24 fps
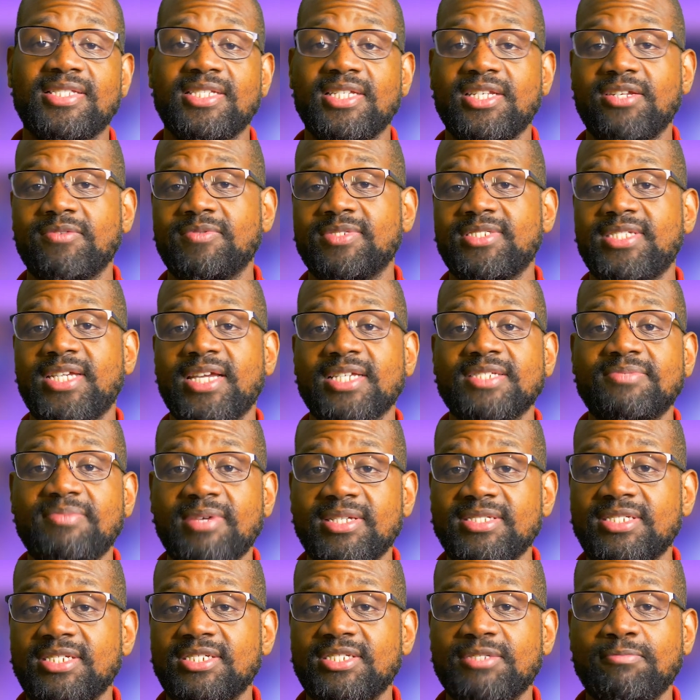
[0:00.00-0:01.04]
continuous text
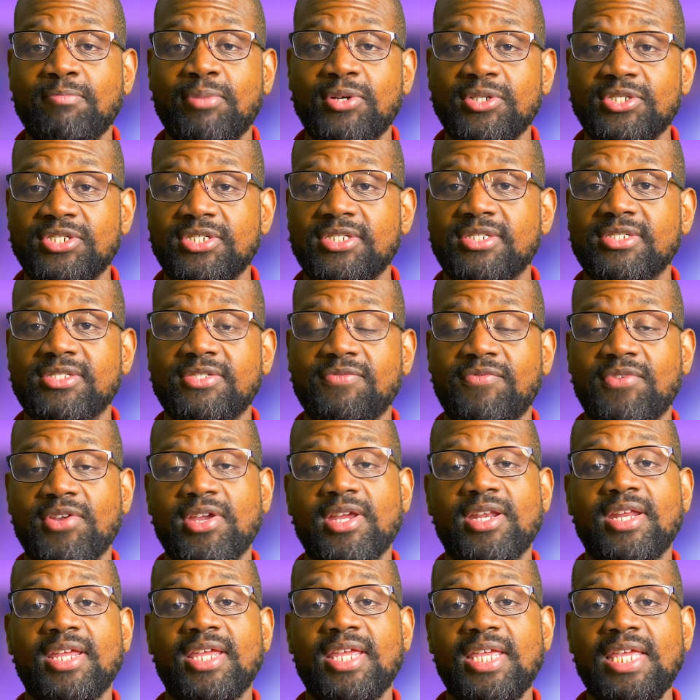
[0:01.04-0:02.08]
message pushes, if you're
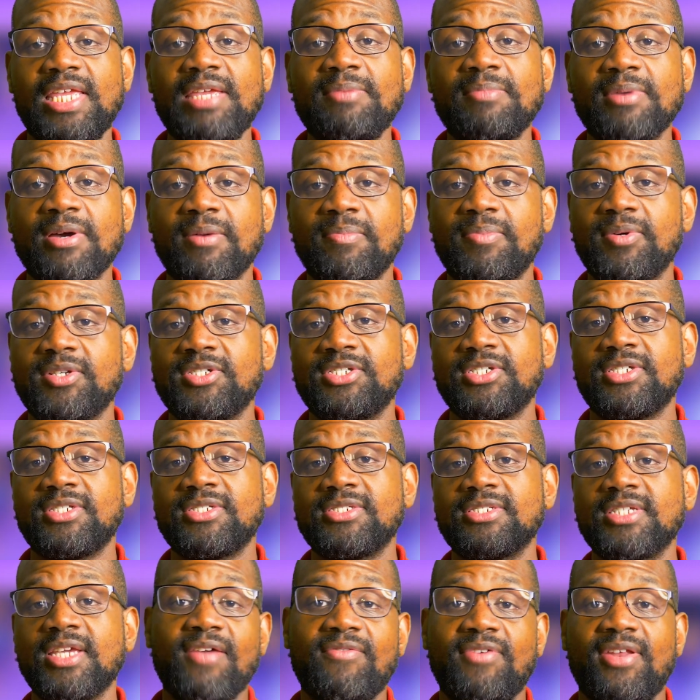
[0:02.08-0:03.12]
getting email
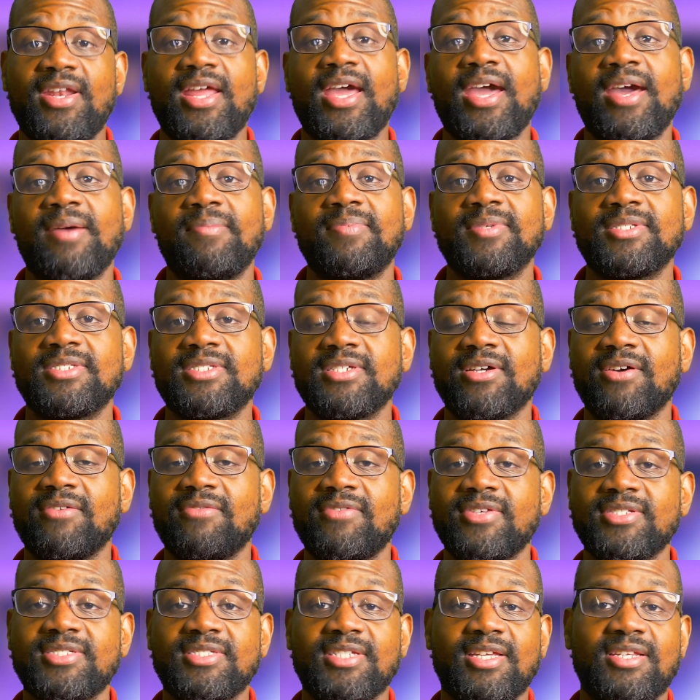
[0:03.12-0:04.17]
pushes, if an app itself
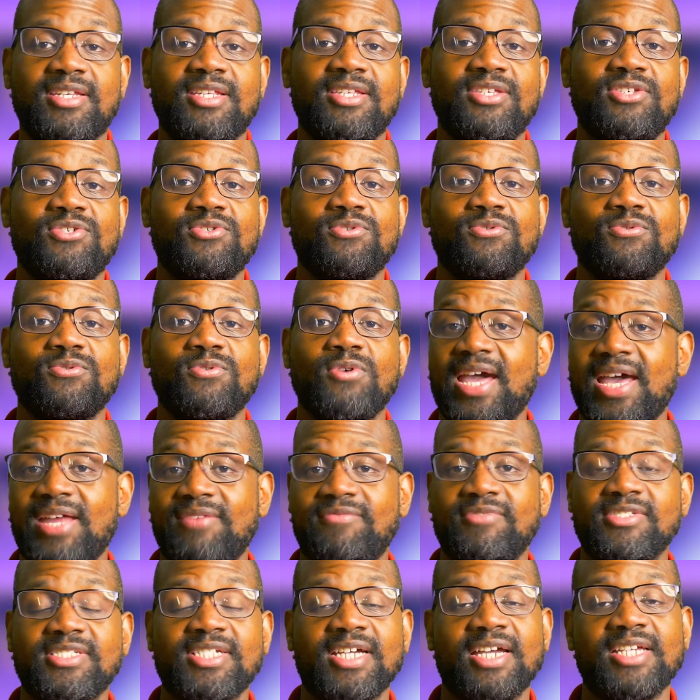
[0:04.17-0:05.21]
is sending you
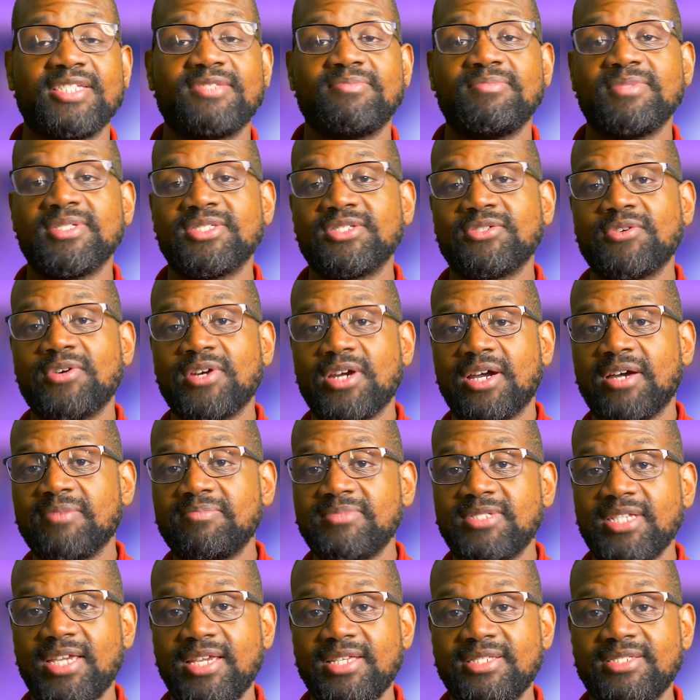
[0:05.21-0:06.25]
advertisements or
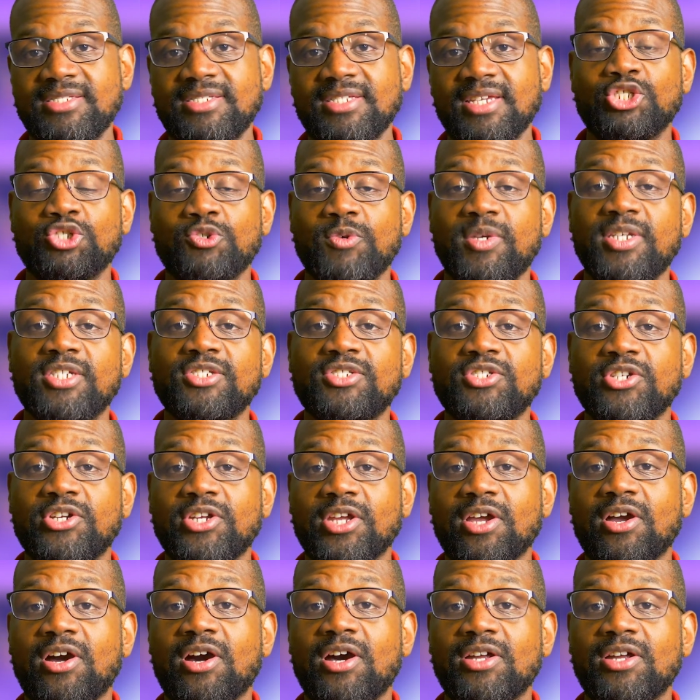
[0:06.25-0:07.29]
updates. Your screen is
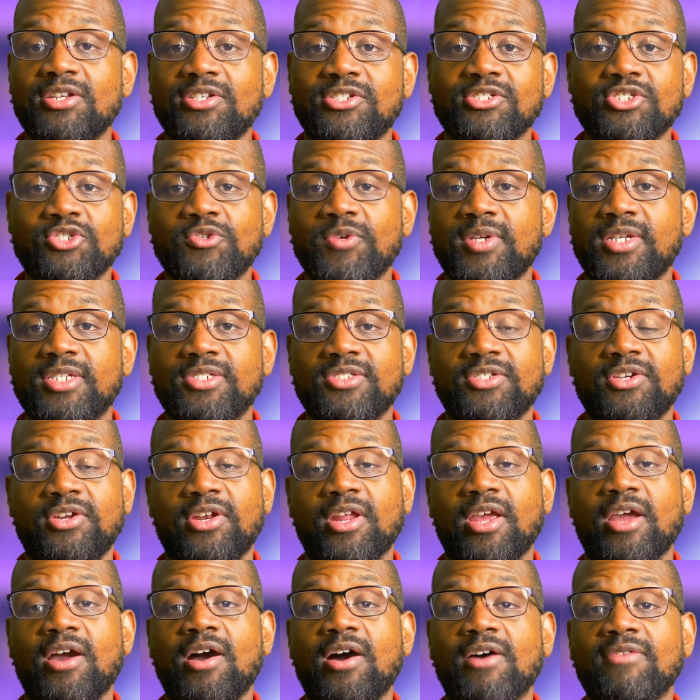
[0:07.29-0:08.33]
turning on, your screen is
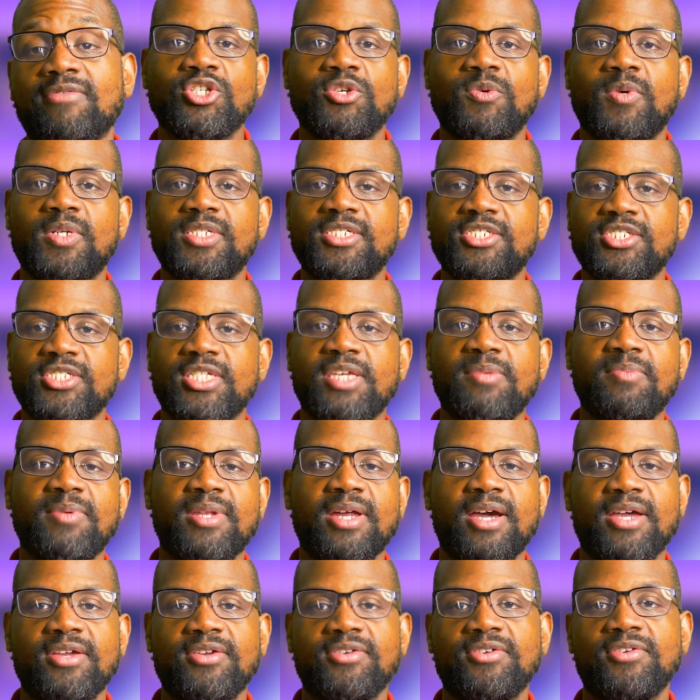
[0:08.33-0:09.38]
turning off. So you want to just keep an
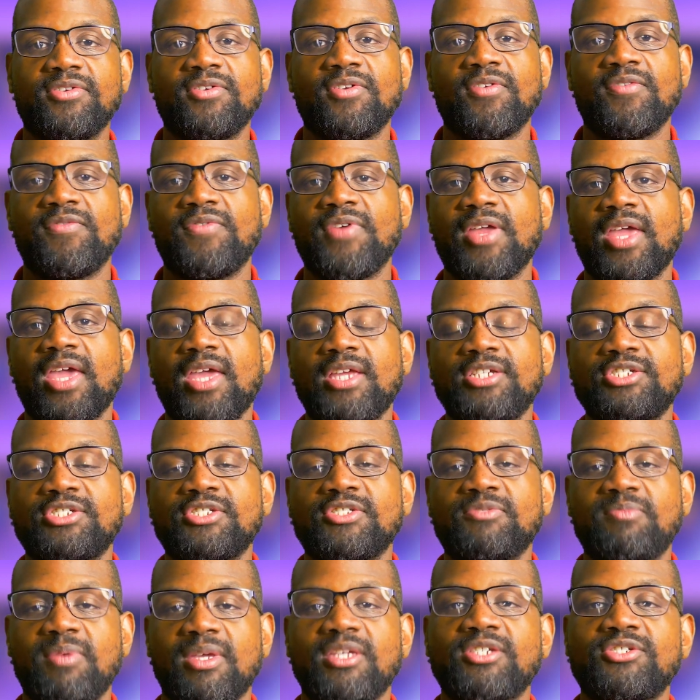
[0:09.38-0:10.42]
eye on your
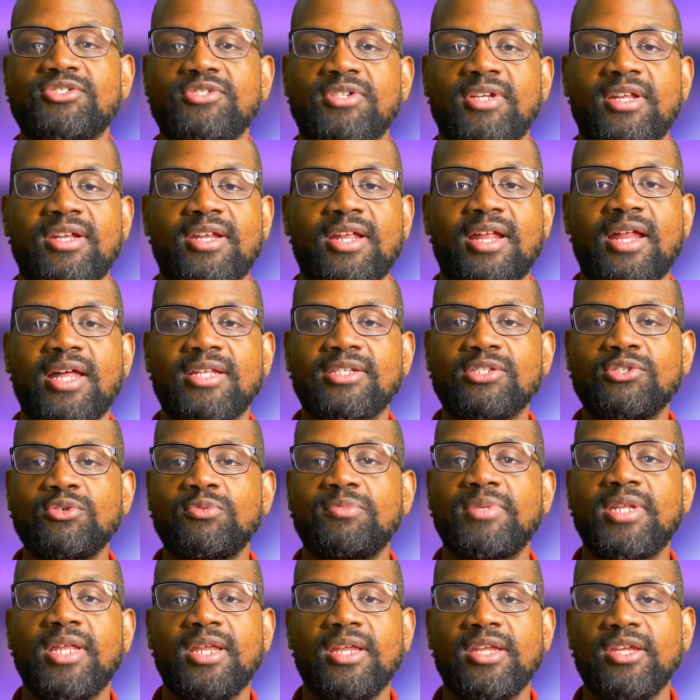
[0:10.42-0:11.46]
notifications, making sure that they're not
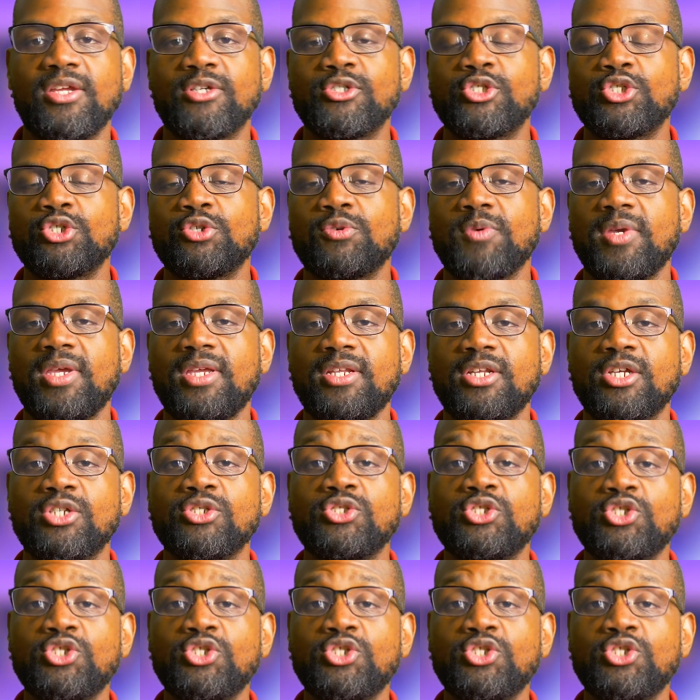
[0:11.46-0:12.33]
illuminating your screen